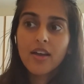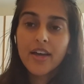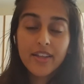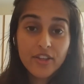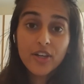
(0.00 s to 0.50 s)

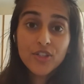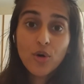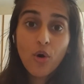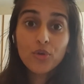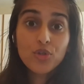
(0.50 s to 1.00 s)
there is a
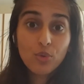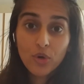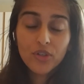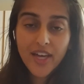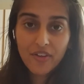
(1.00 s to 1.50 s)
whole new
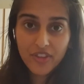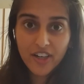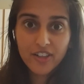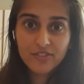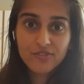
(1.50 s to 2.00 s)
world out
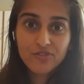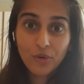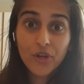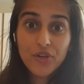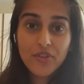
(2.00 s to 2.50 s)
there
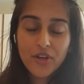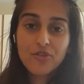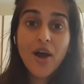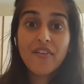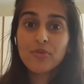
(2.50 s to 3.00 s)
for you that you
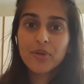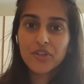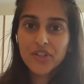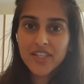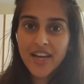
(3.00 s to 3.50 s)
haven't been
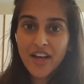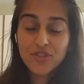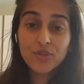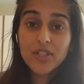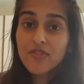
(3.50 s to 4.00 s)
looking at.
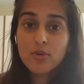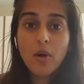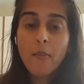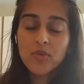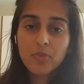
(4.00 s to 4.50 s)
So leave your
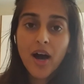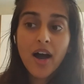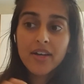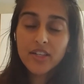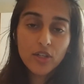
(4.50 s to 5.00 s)
problems
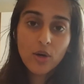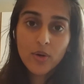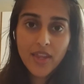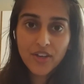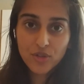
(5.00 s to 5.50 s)
behind and go
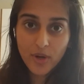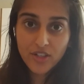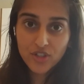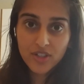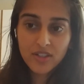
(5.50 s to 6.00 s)
in that
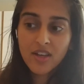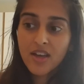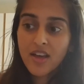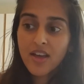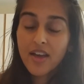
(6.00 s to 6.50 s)
direction
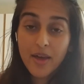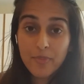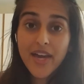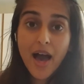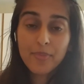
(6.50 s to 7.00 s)
and
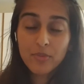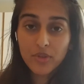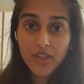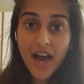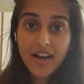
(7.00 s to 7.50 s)
be happy and
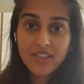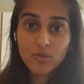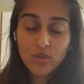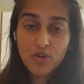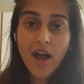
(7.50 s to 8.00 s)
relax.
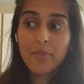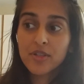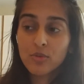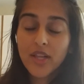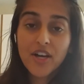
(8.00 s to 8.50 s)
When you're happy
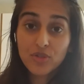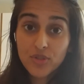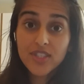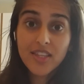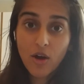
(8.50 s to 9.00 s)
and relaxed, you'll
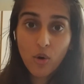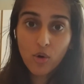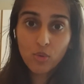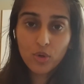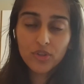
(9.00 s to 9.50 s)
see that
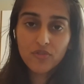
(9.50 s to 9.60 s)
whole world in